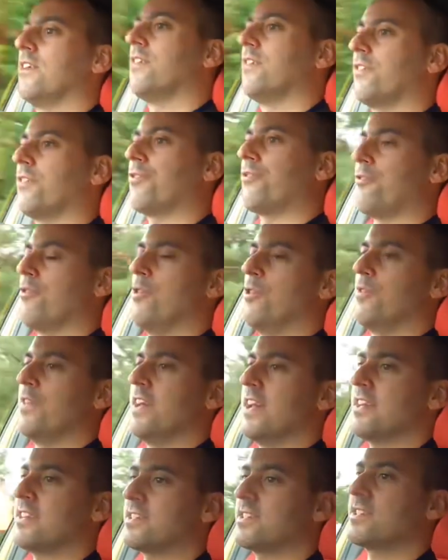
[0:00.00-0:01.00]
through
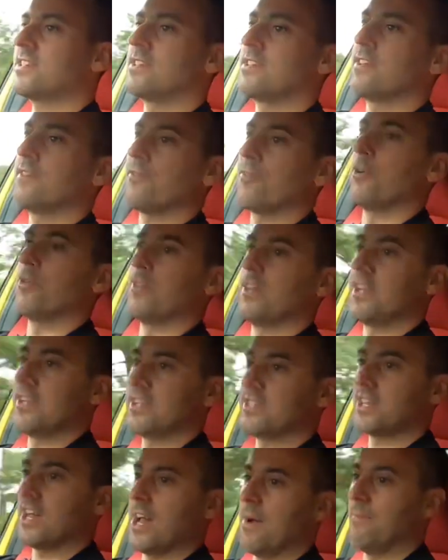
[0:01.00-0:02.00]
these
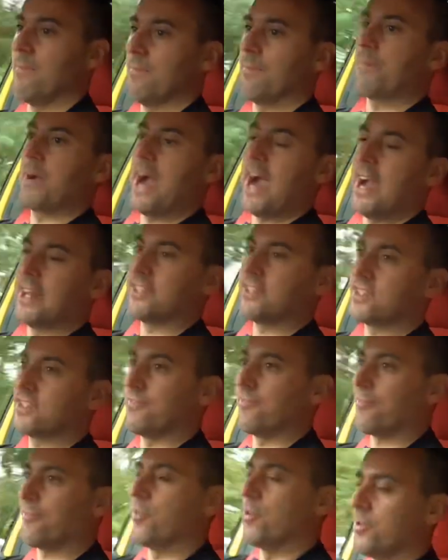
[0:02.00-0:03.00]
pads
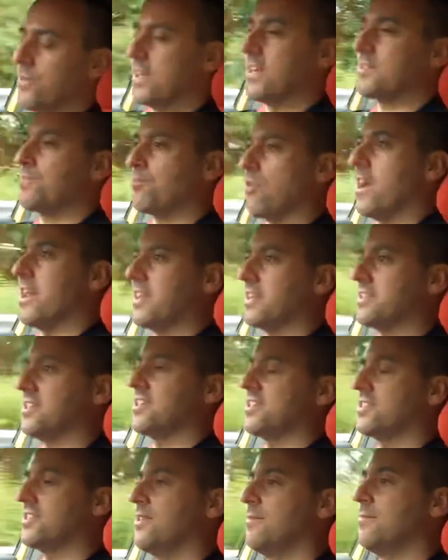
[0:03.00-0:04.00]
and through this brake
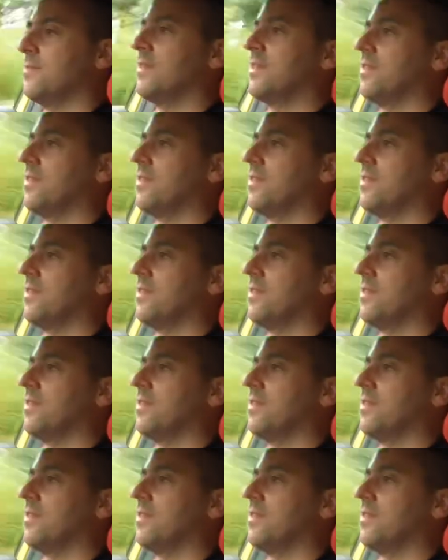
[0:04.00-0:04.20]
system.